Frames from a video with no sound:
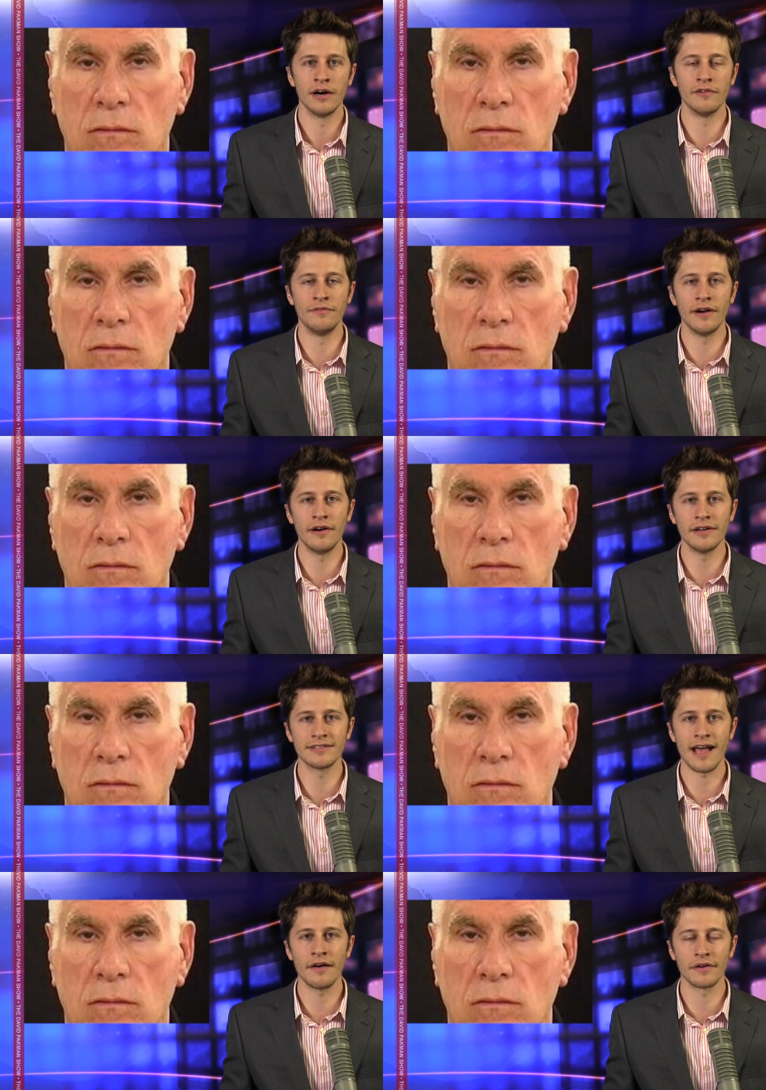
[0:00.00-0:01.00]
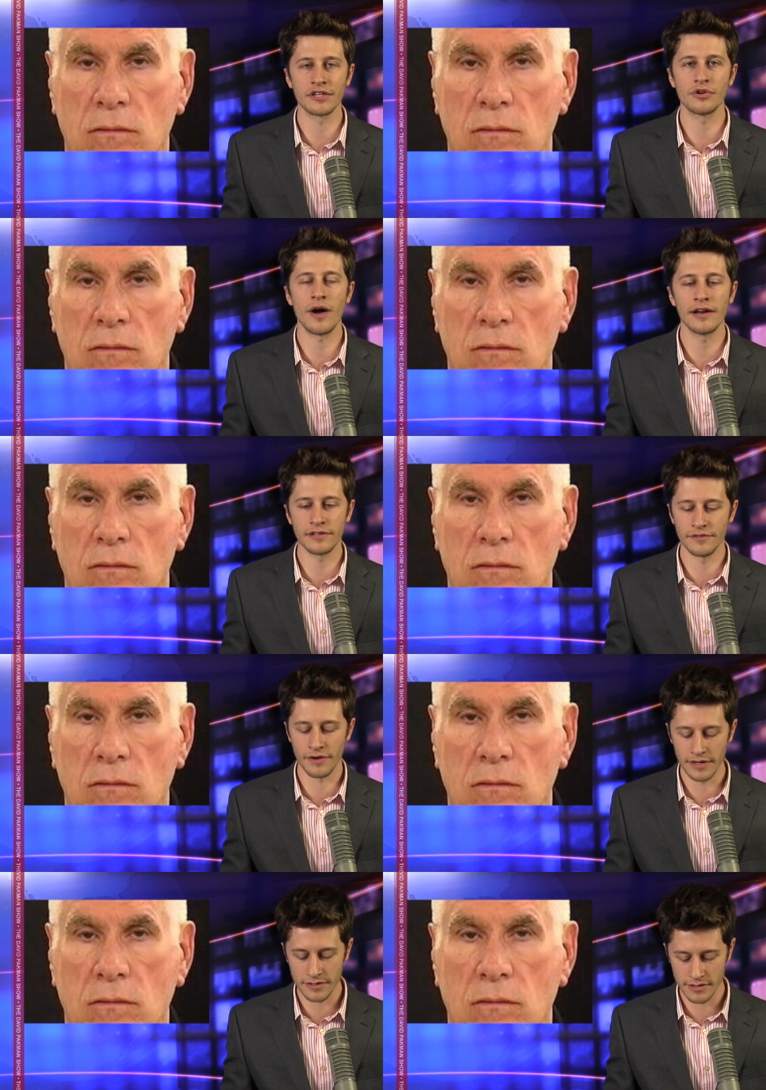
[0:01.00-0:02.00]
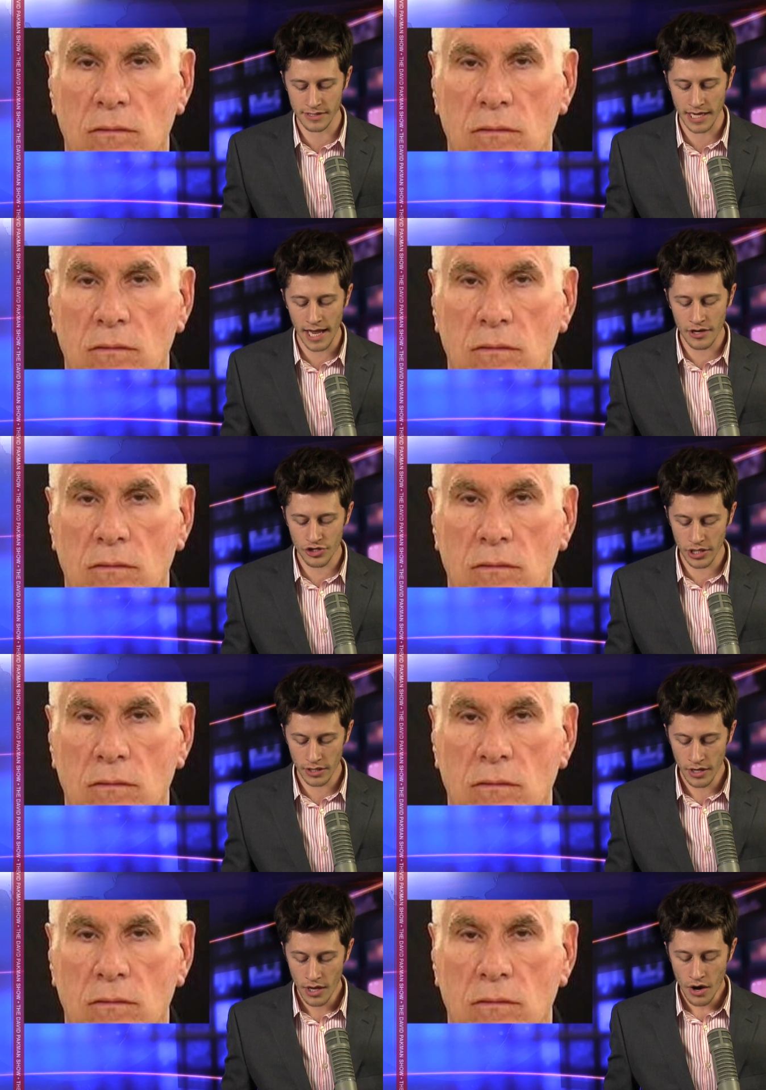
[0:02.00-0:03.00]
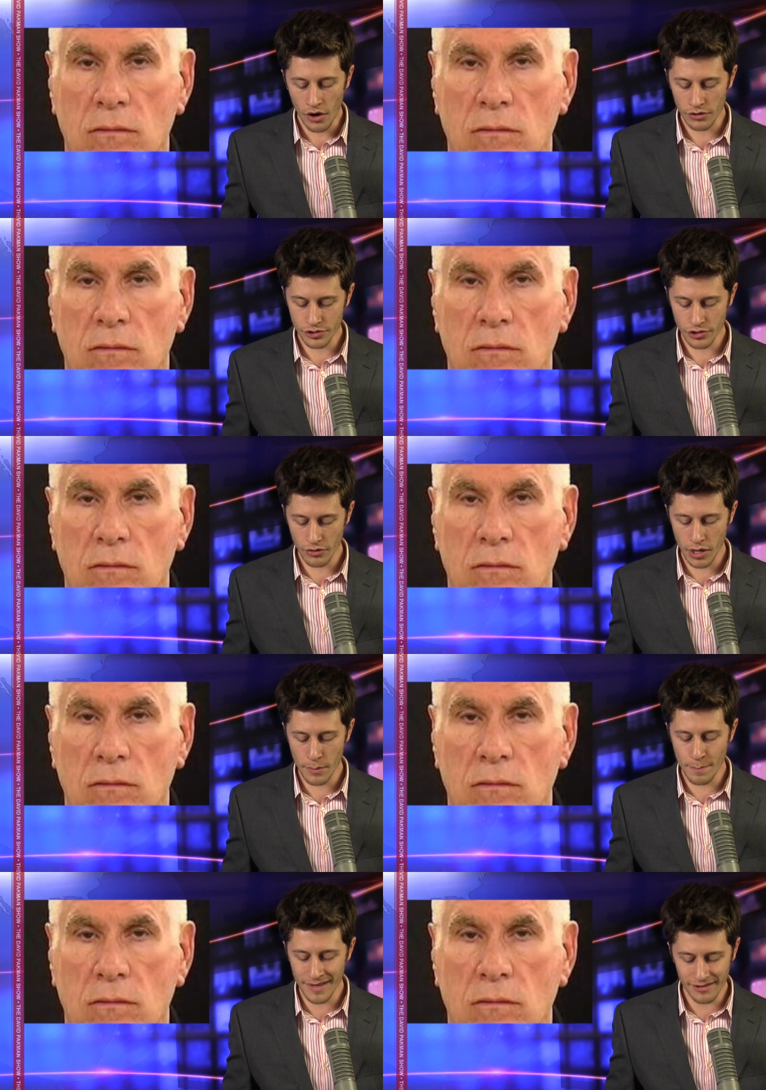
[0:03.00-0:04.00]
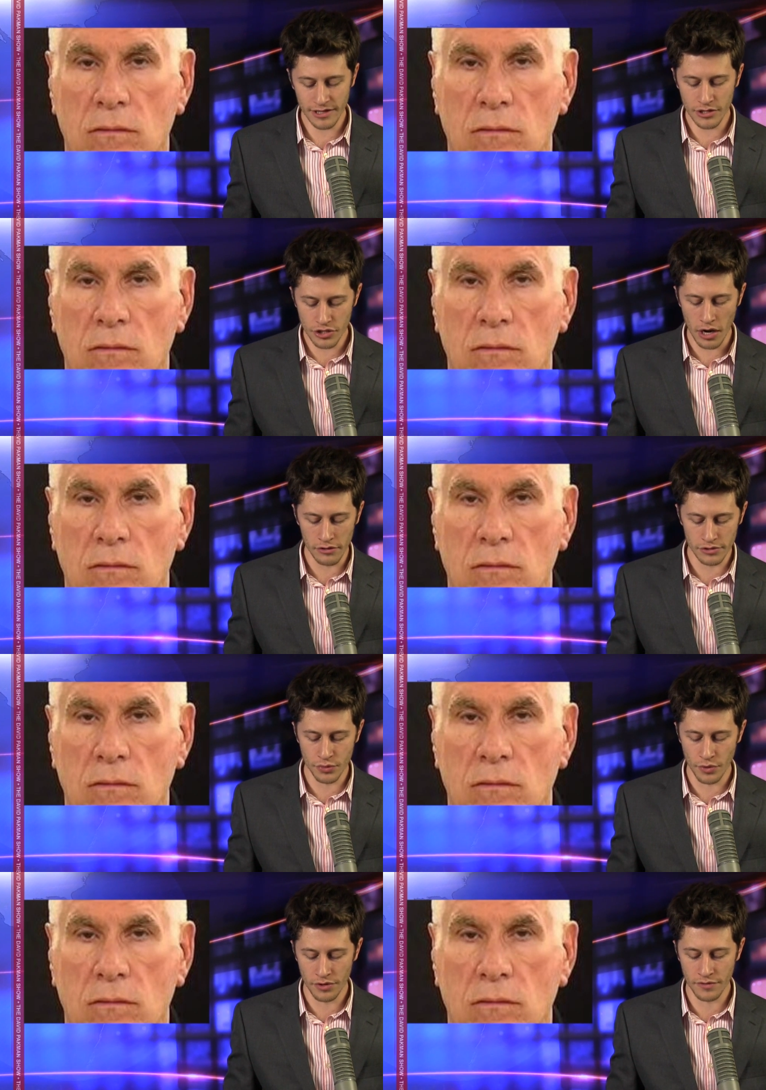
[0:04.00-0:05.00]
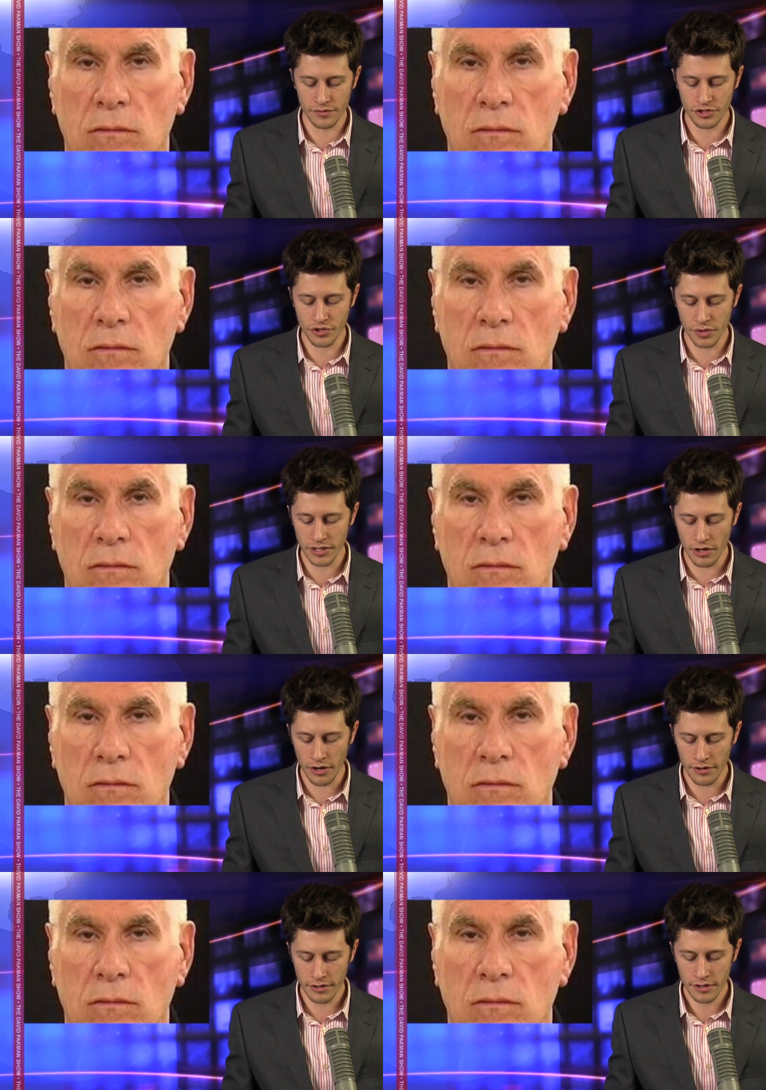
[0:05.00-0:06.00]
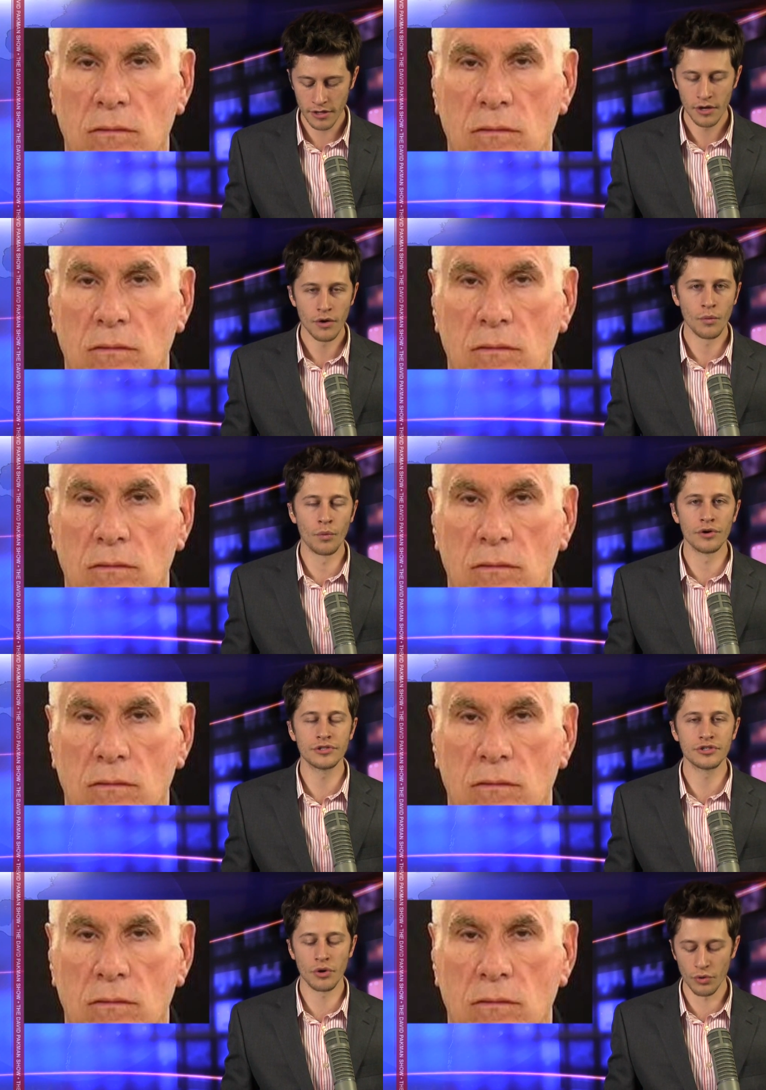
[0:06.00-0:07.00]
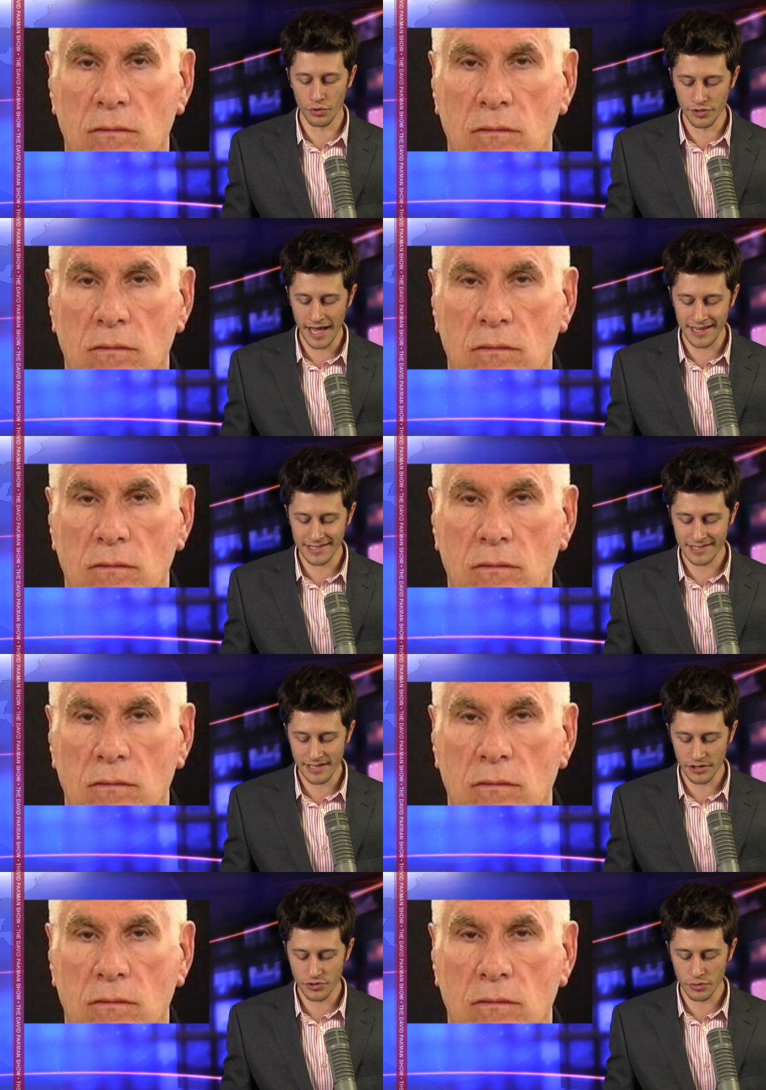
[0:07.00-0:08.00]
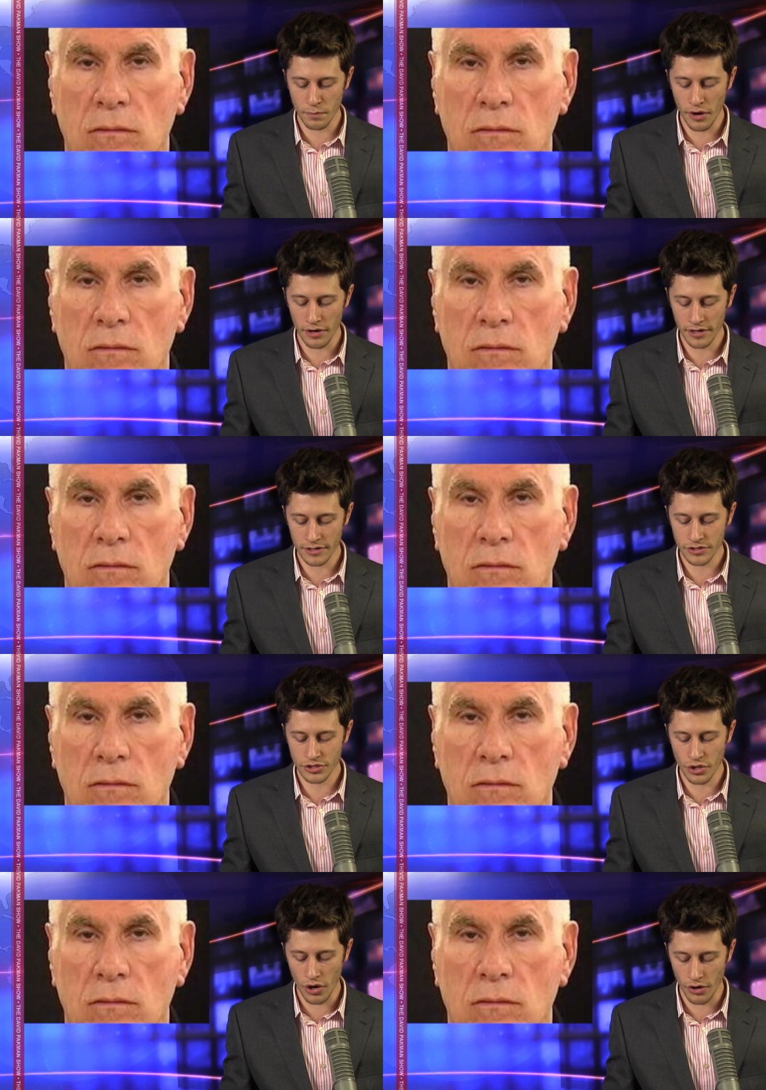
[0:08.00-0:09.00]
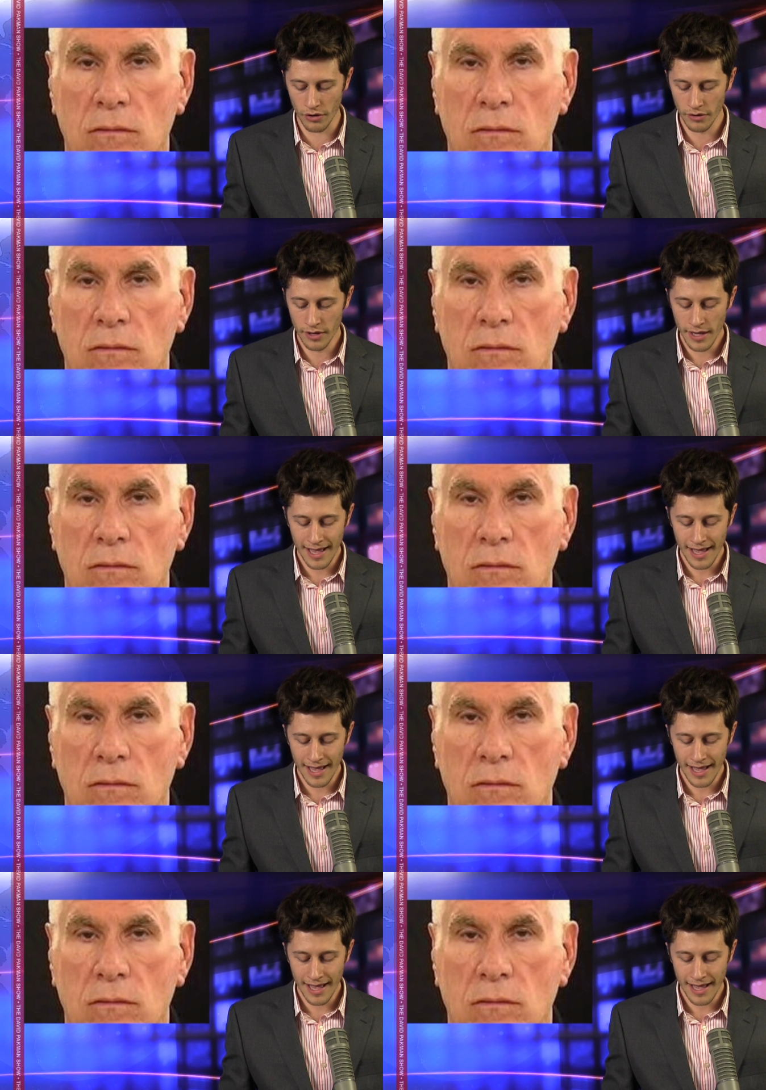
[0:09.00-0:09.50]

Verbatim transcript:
Speaker 1: of various electronic devices in Asia. Also, $1 million worth of street art were sold at a Central Park stall.